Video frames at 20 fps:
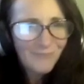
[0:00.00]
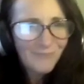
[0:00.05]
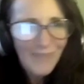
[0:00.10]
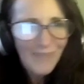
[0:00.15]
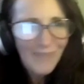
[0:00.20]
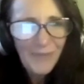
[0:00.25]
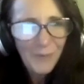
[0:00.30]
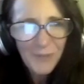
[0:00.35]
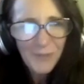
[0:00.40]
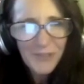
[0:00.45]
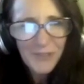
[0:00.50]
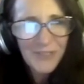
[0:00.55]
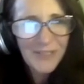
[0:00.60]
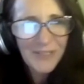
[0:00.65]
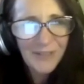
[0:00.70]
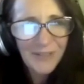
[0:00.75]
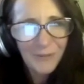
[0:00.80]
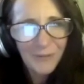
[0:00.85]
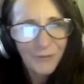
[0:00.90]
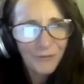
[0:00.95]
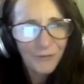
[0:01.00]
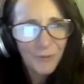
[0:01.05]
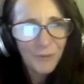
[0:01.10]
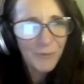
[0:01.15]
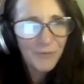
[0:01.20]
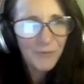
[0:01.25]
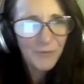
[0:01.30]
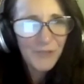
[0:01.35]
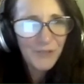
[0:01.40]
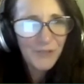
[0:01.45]
There were just a
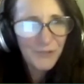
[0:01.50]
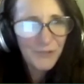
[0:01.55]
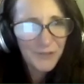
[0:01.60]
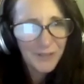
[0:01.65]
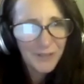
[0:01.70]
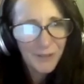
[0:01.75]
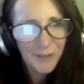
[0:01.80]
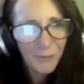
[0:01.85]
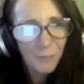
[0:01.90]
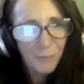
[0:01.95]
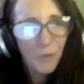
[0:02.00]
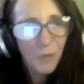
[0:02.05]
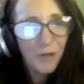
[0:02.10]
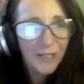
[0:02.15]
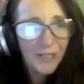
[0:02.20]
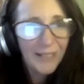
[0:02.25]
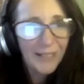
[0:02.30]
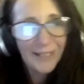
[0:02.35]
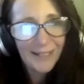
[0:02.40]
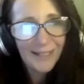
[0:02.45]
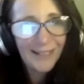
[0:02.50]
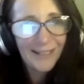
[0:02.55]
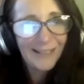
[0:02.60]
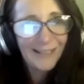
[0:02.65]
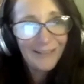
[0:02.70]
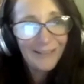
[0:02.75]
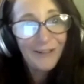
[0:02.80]
group of children kind of mocking it.